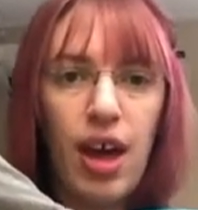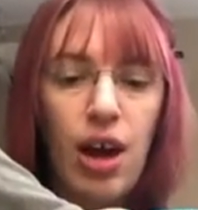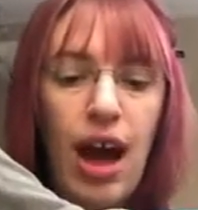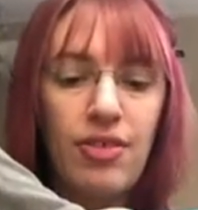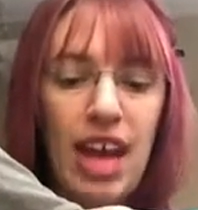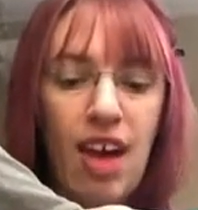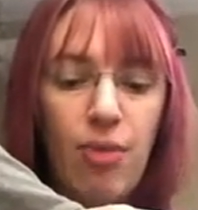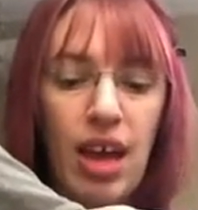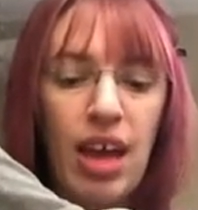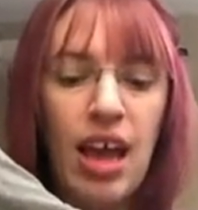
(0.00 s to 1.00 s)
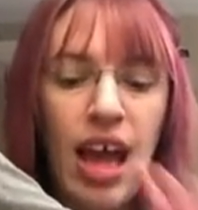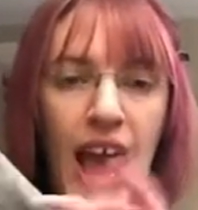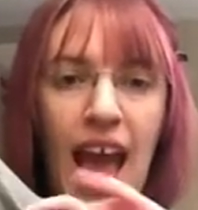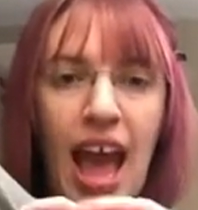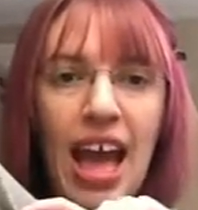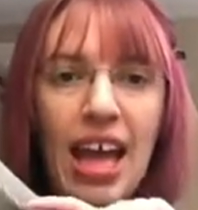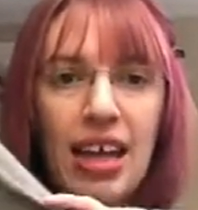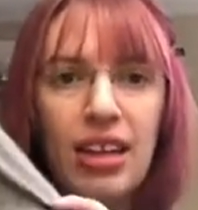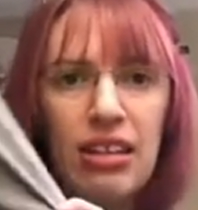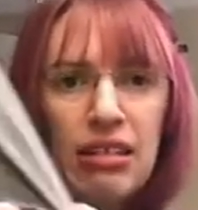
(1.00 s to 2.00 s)
don't have to have my
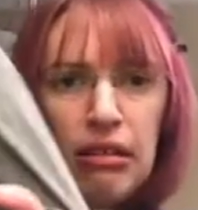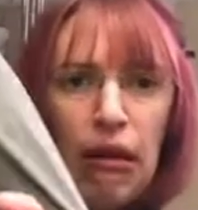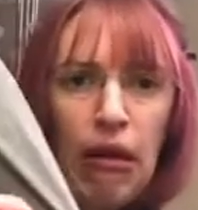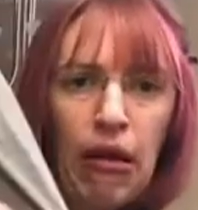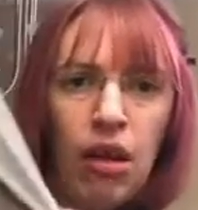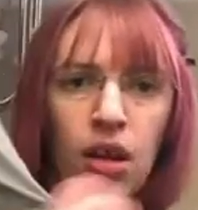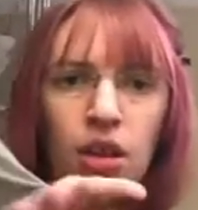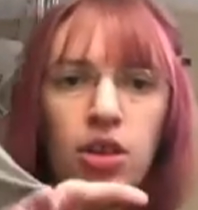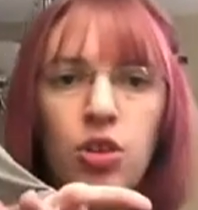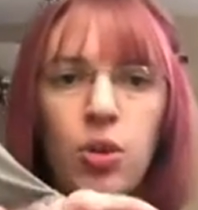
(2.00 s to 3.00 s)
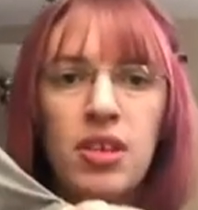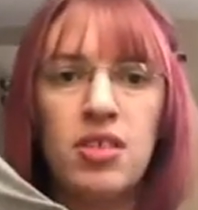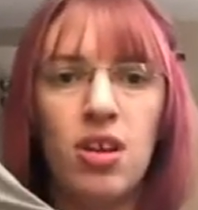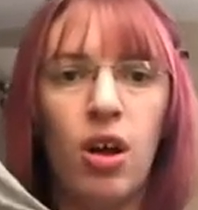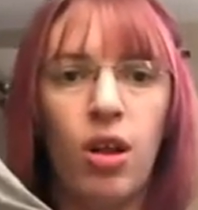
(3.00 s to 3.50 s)
hand twisted